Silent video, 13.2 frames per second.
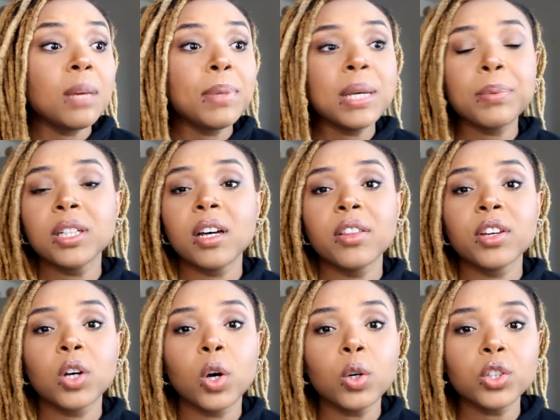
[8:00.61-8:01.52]
of people in other
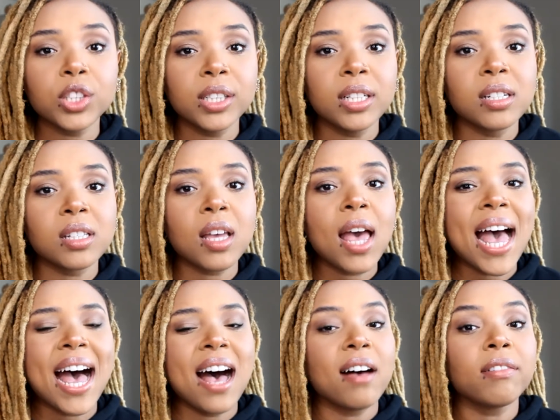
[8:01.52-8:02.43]
cultures
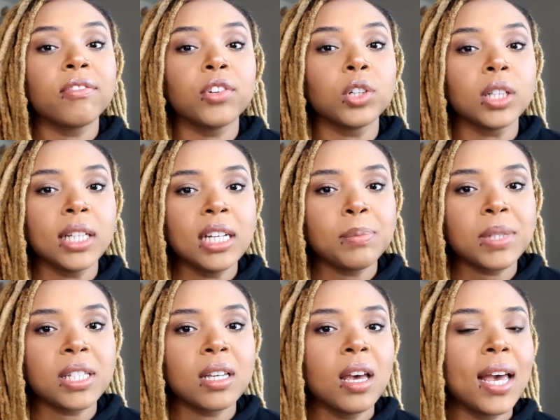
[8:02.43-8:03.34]
have full
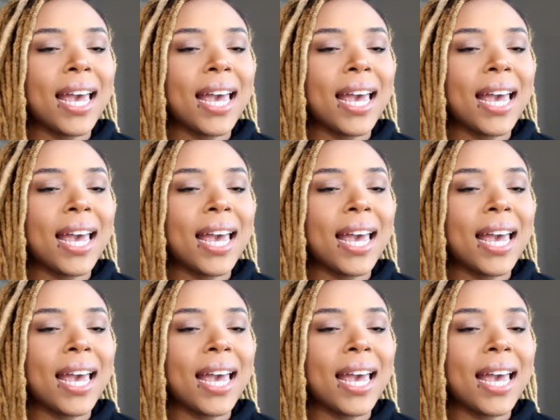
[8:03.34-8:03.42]
lips.